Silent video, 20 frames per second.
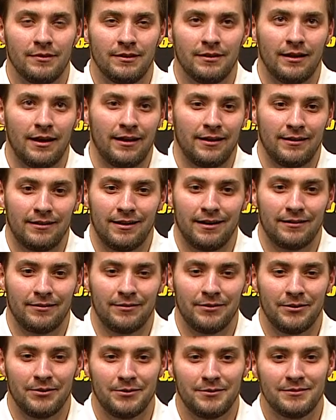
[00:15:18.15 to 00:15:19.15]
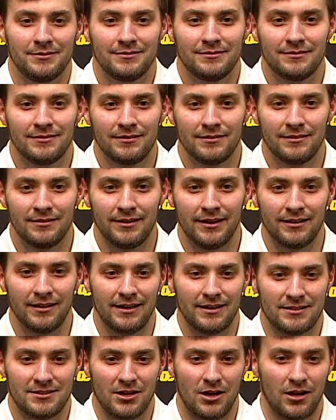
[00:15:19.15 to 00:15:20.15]
I don't know. They
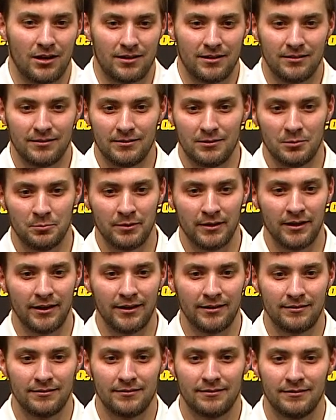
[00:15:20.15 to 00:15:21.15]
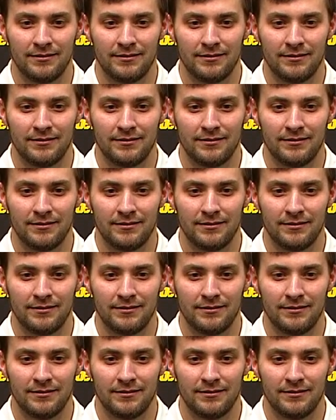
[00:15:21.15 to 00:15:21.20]
like talking a little bit.